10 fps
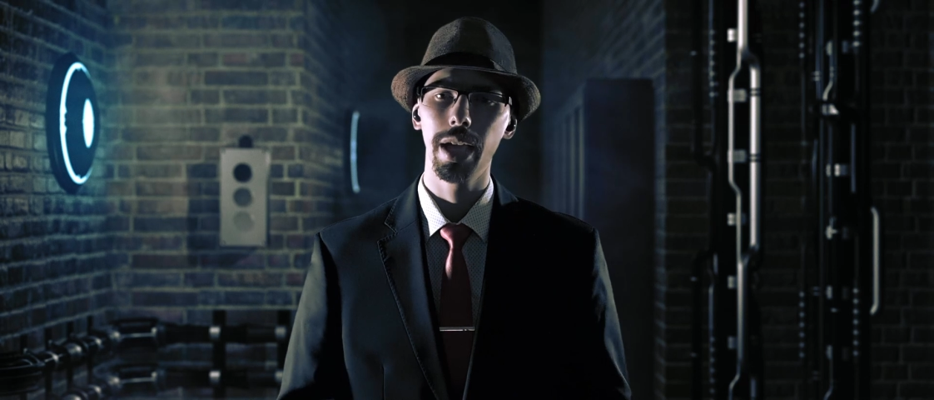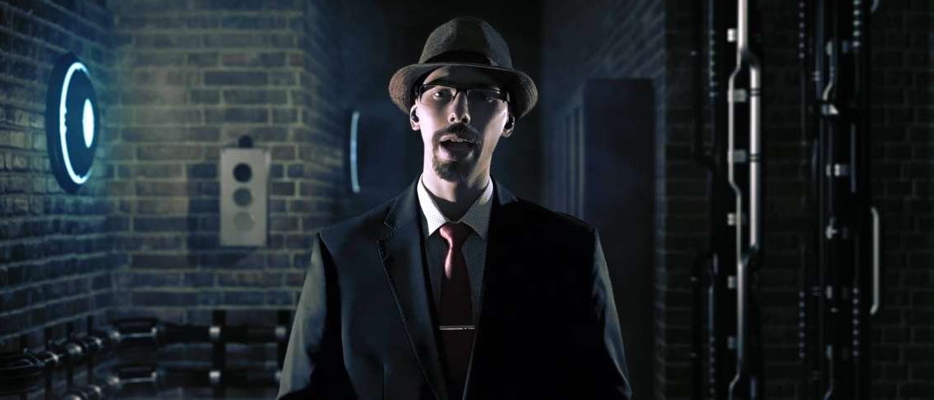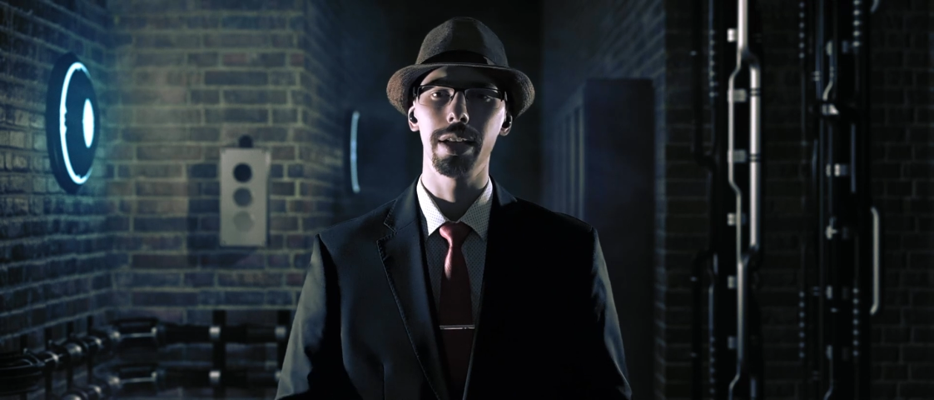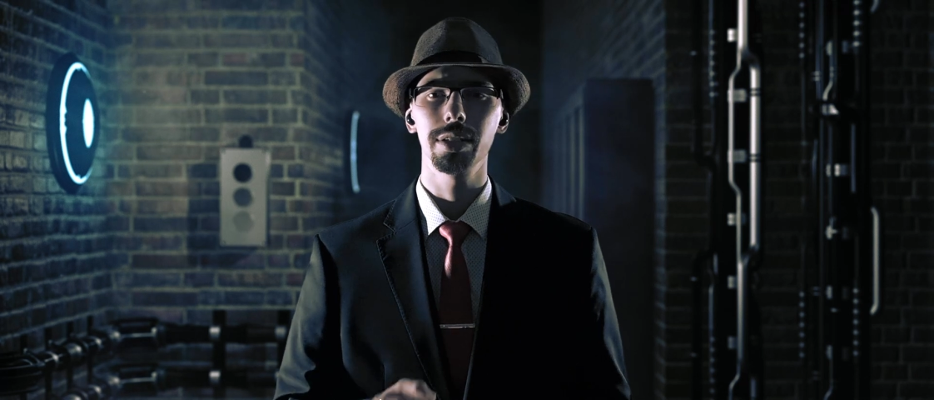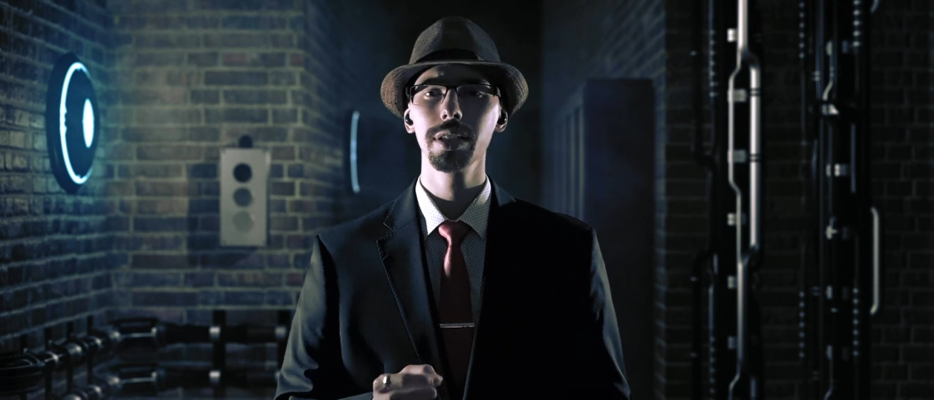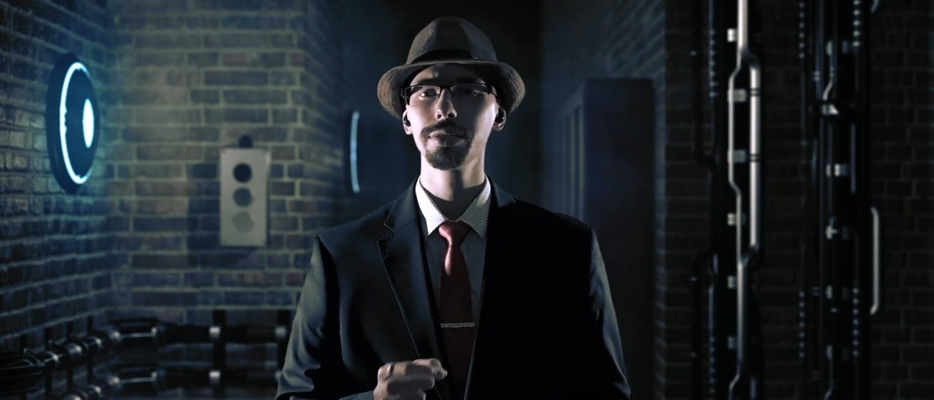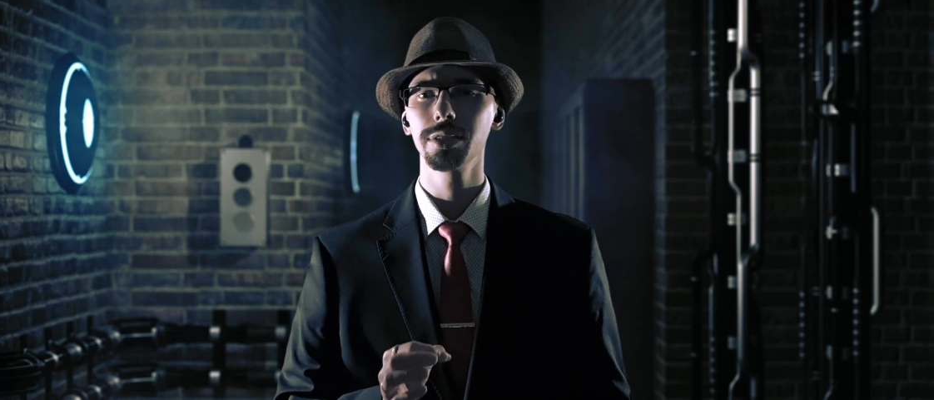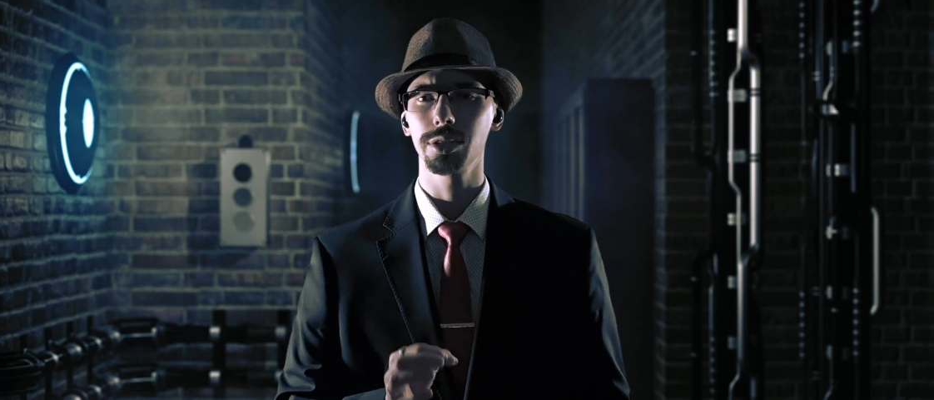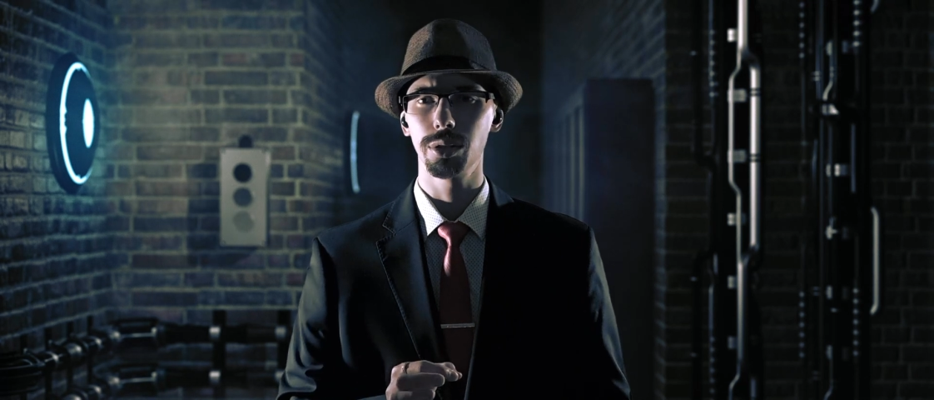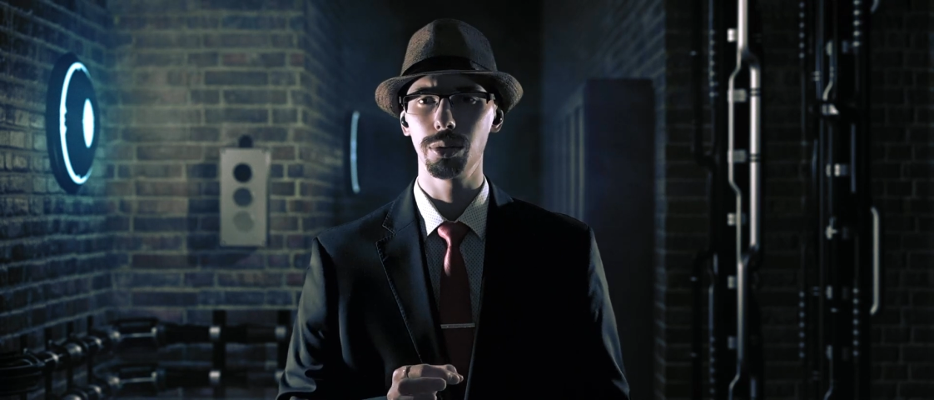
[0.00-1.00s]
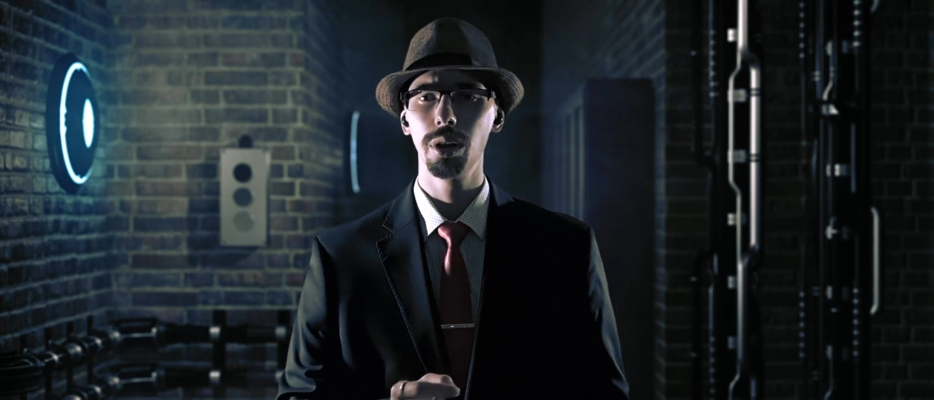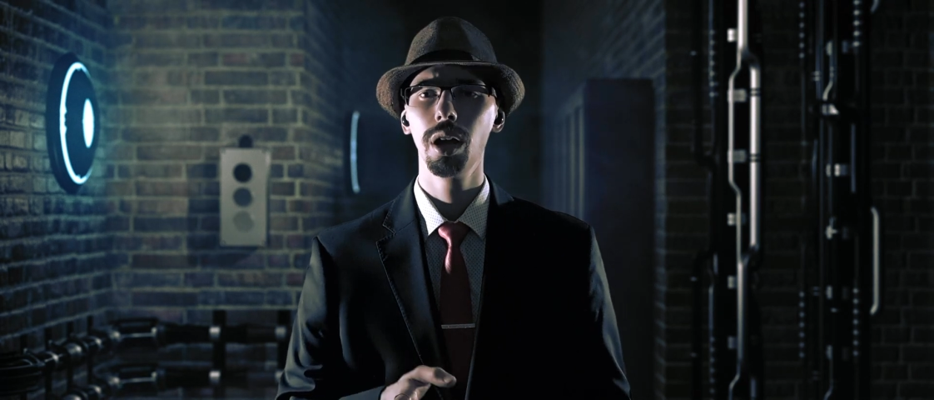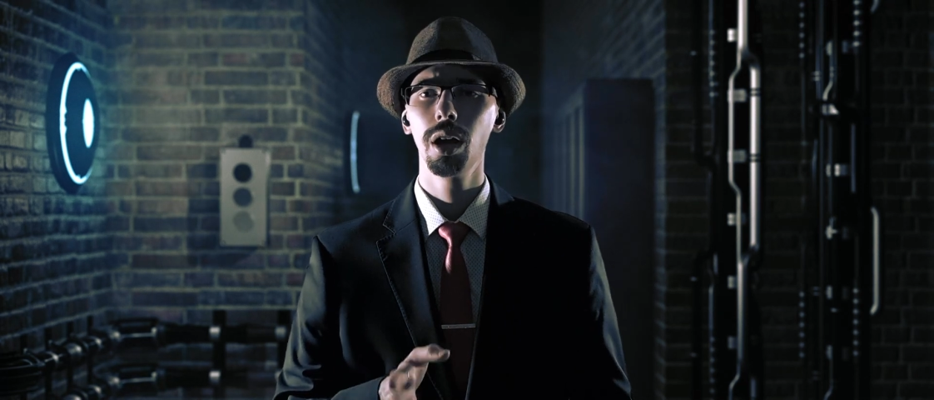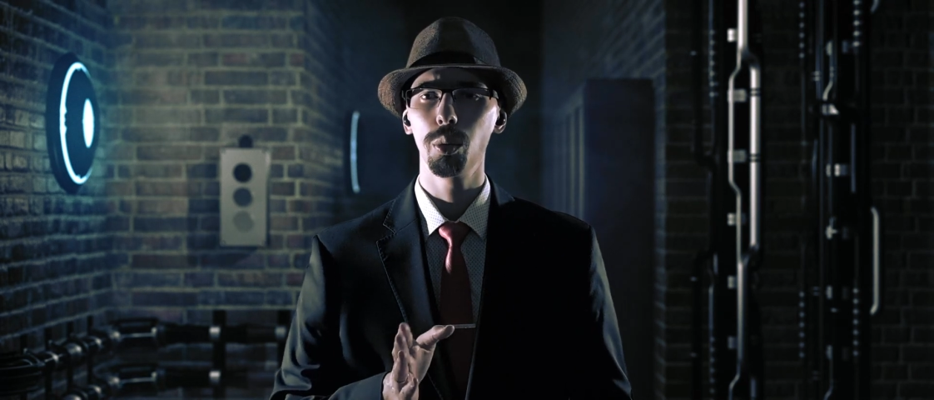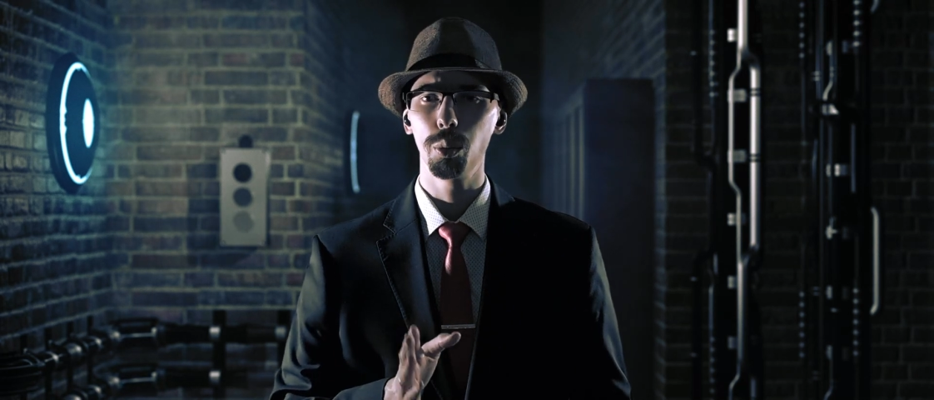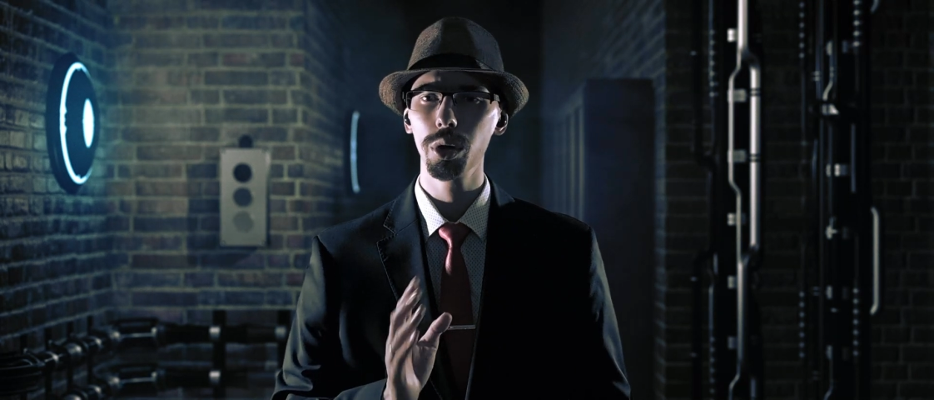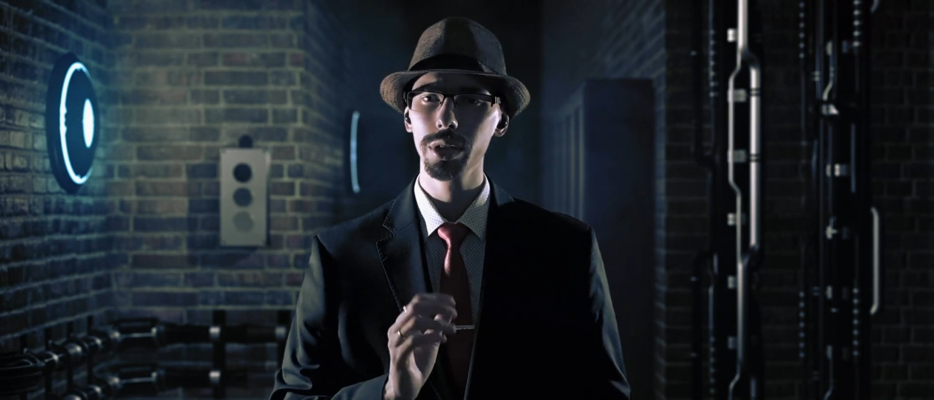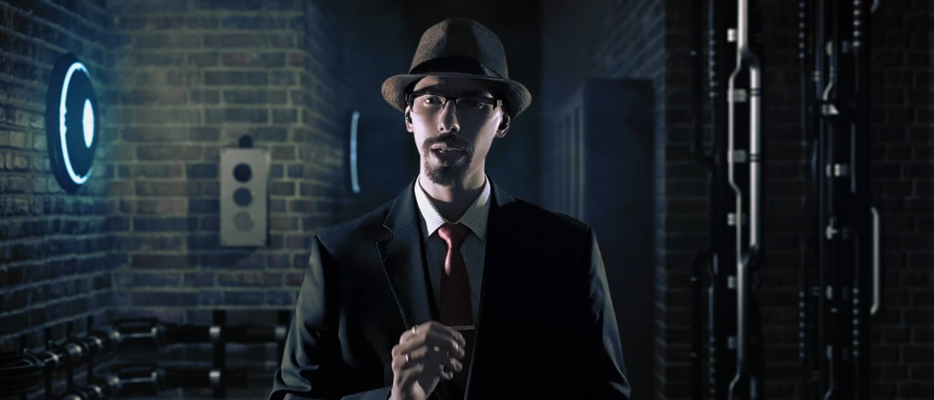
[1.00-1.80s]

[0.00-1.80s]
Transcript: and if so, what